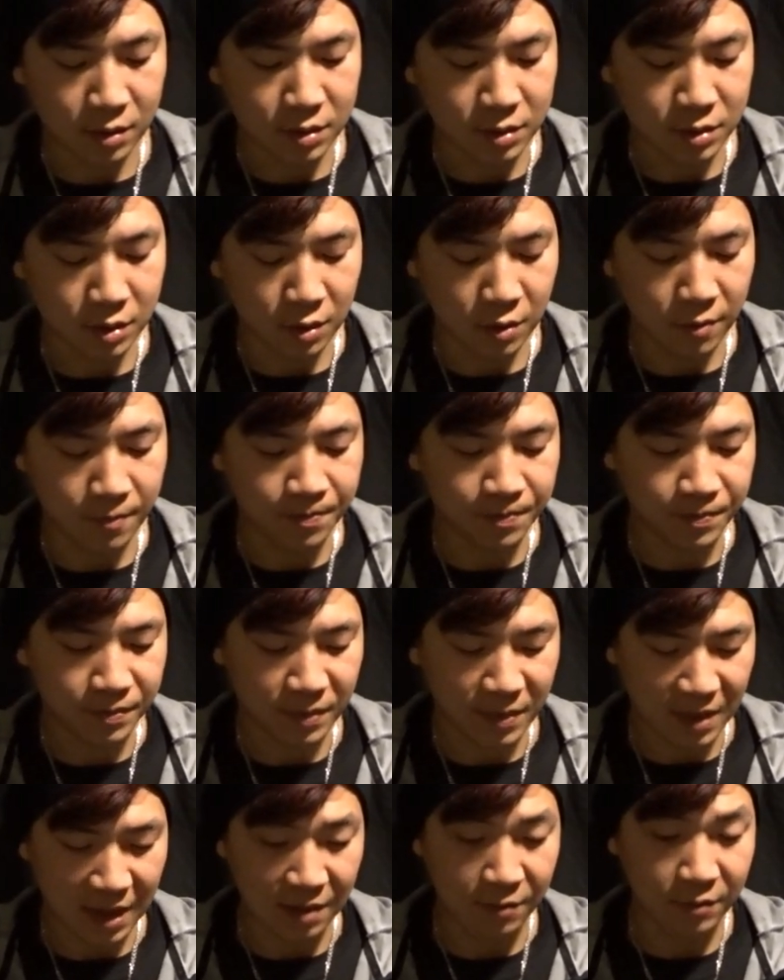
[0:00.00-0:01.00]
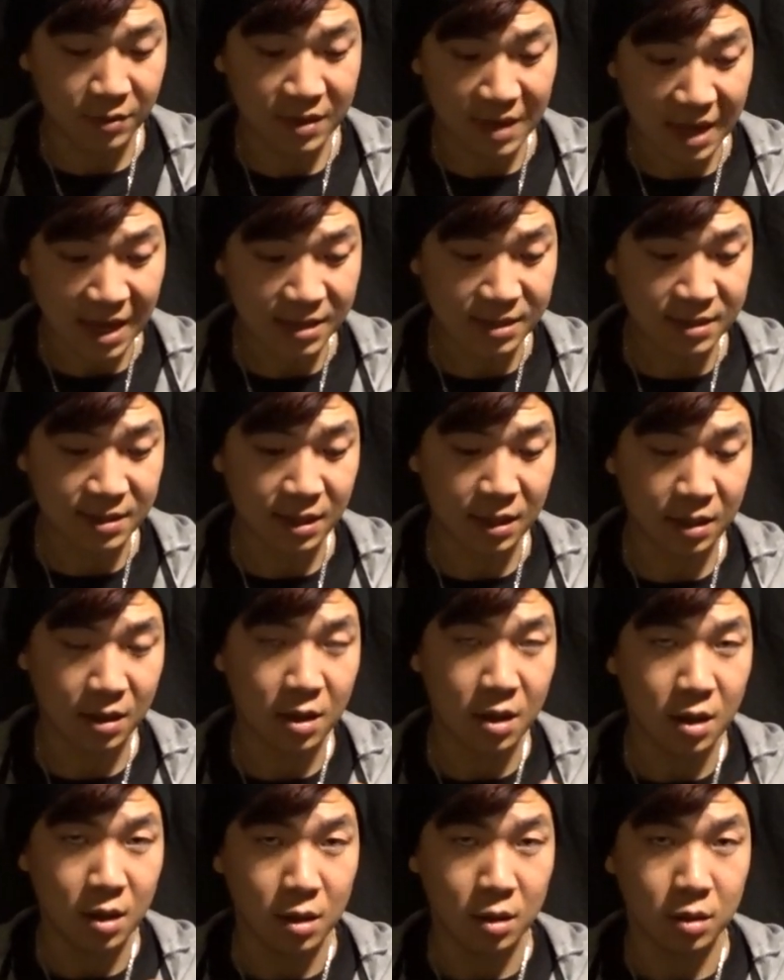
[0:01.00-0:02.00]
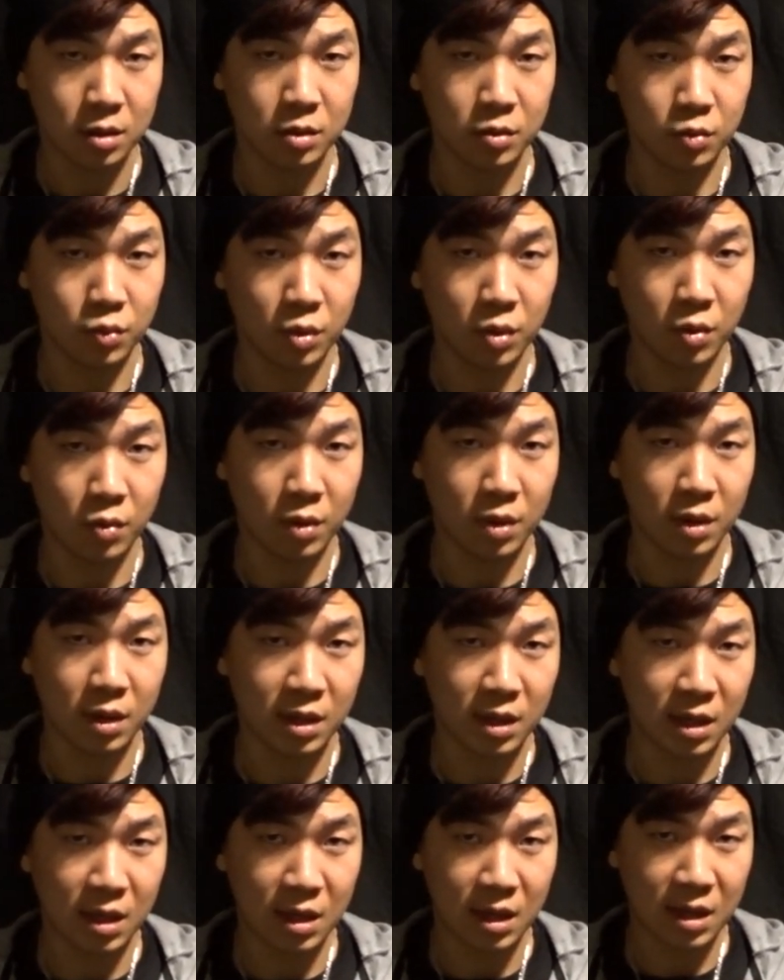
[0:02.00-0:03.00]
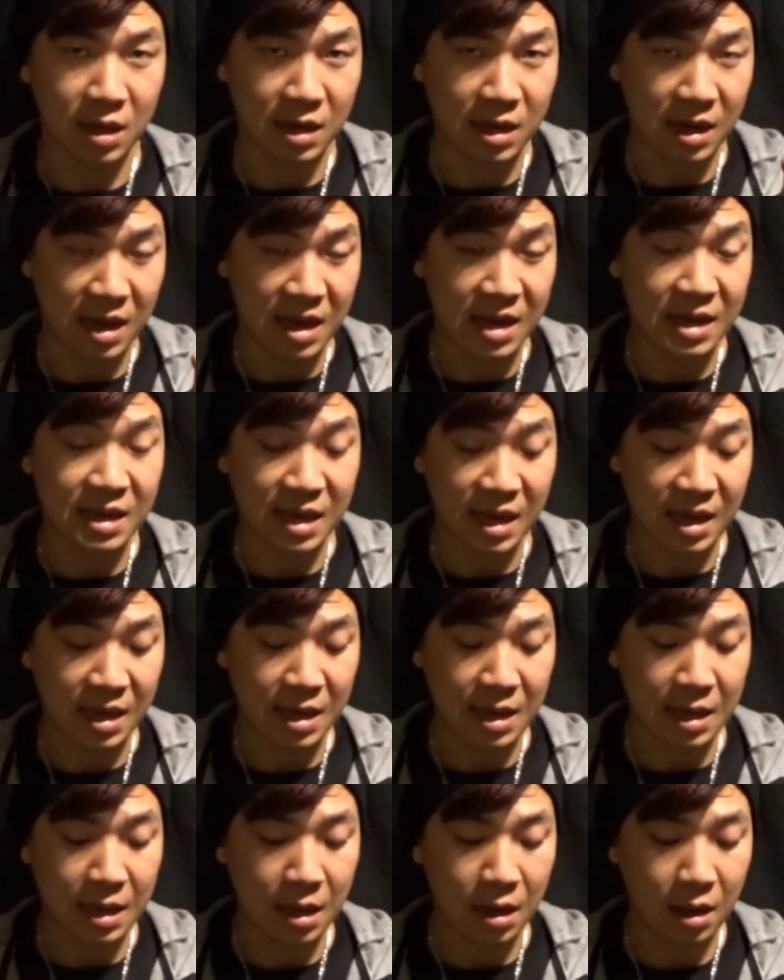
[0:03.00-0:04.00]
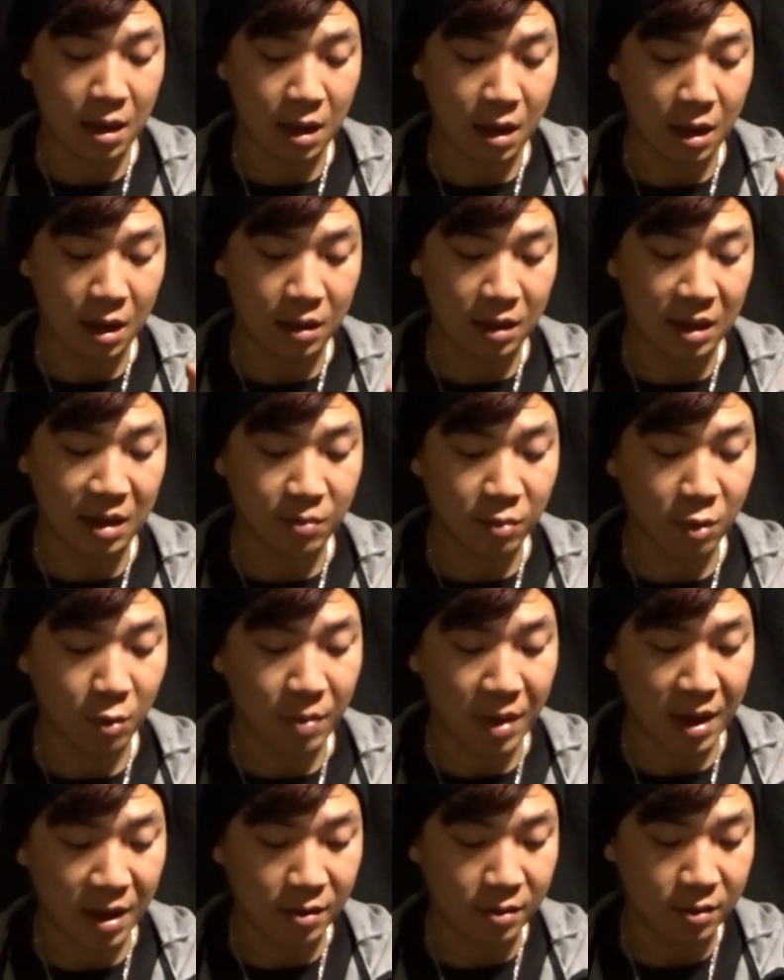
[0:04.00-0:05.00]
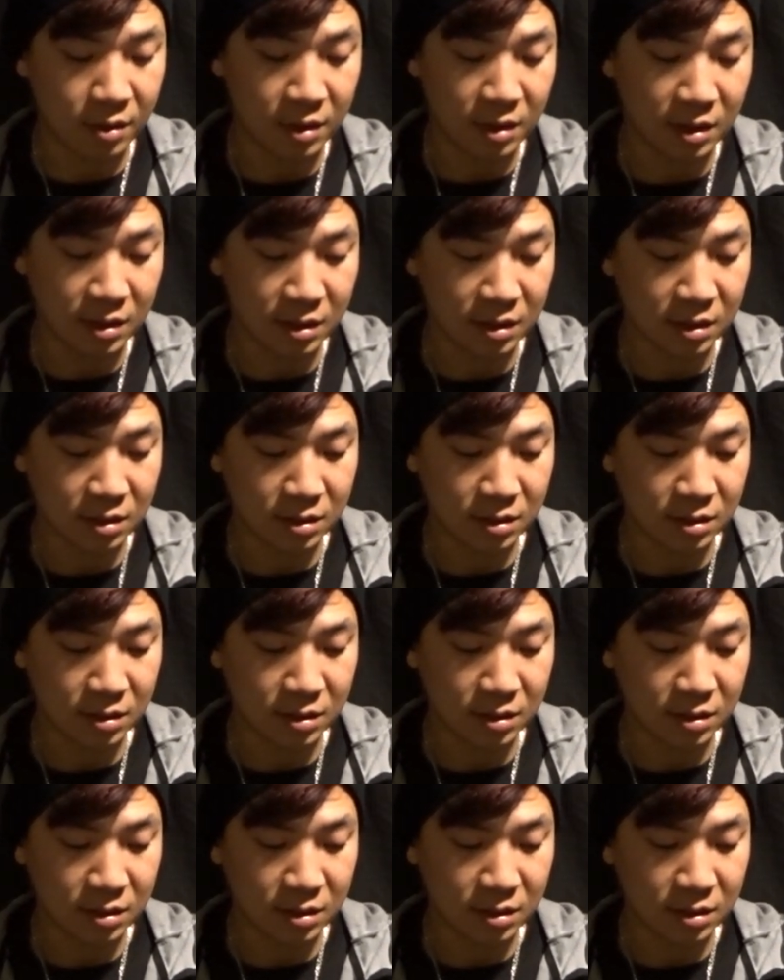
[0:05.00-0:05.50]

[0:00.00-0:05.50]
So, and with that said, you will want to get an AK LiPo battery,